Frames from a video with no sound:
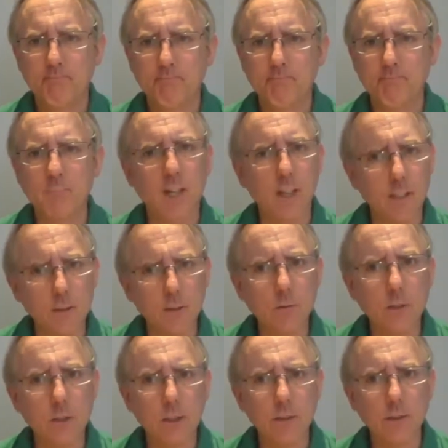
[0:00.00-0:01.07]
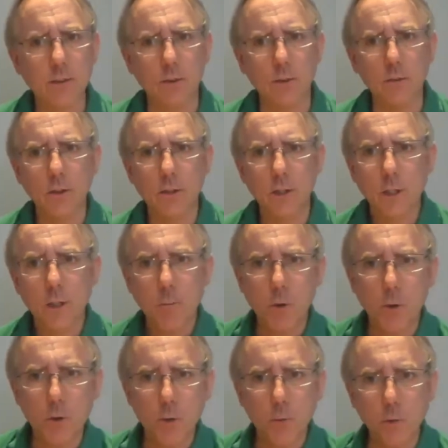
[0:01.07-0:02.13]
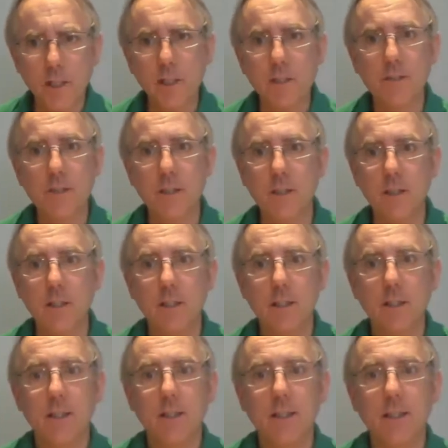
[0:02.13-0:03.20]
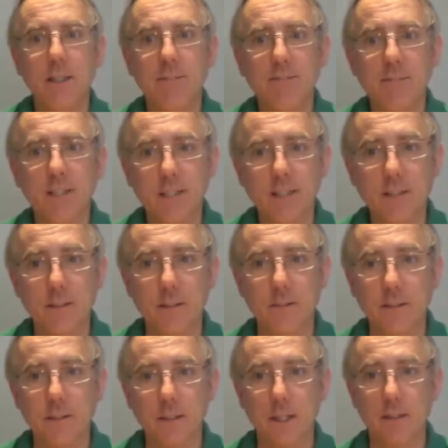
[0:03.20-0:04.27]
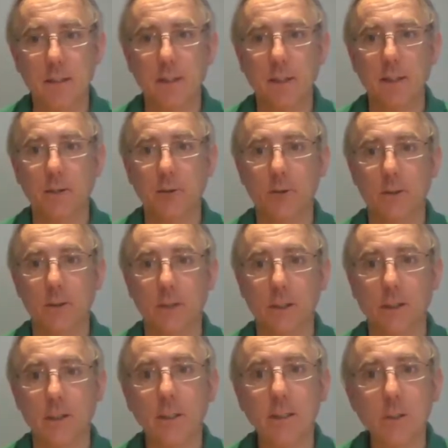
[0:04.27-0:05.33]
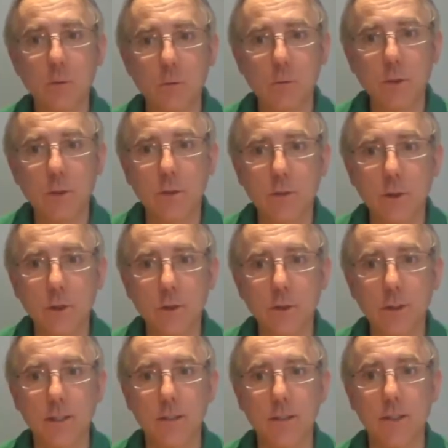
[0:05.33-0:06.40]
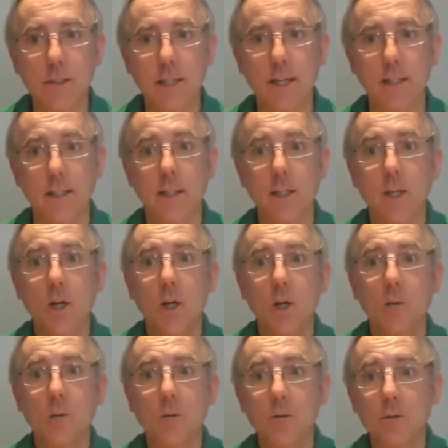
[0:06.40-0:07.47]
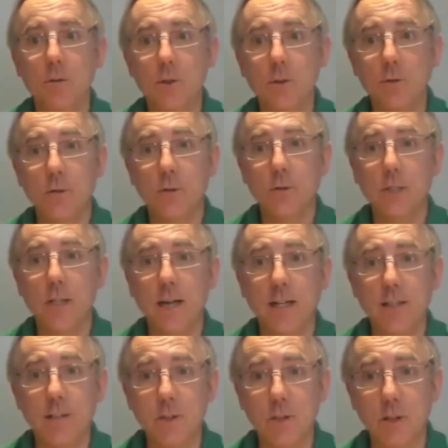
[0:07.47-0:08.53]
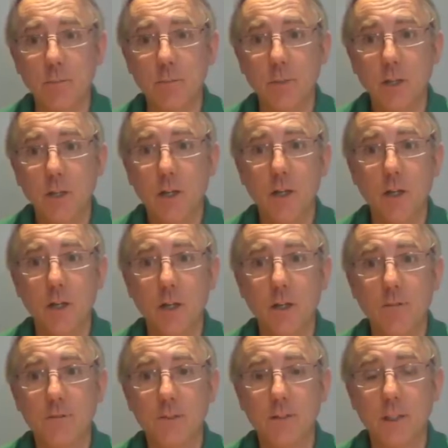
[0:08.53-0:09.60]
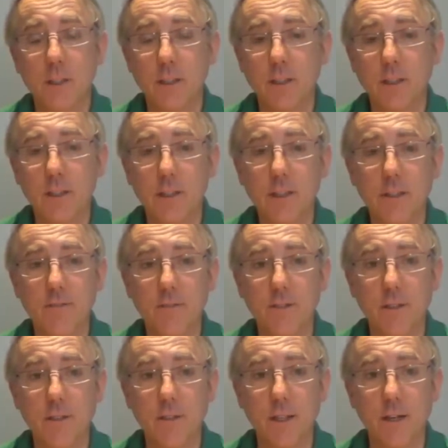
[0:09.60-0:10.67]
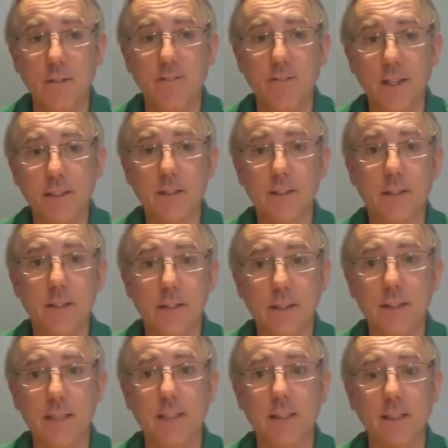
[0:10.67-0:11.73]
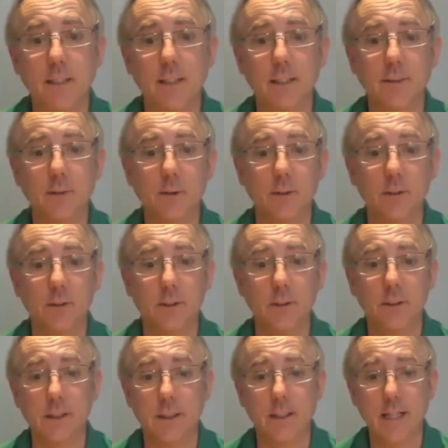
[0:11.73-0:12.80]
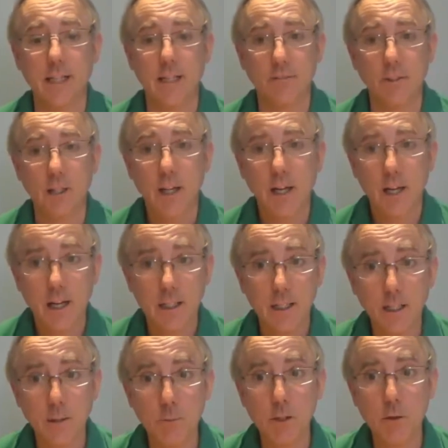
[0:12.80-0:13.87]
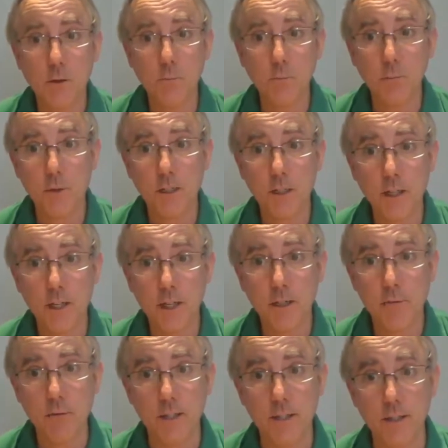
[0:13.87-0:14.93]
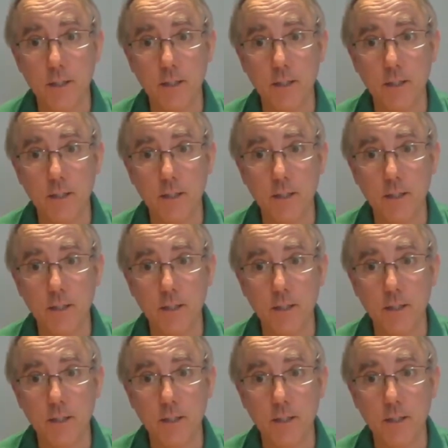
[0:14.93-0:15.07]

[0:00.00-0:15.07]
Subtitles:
I don't think so, but you will have seen the effects of static electricity, and that's what we're going to look at today. We're going to look at some of the different effects that static electricity can have, and it can be pretty hair-raising.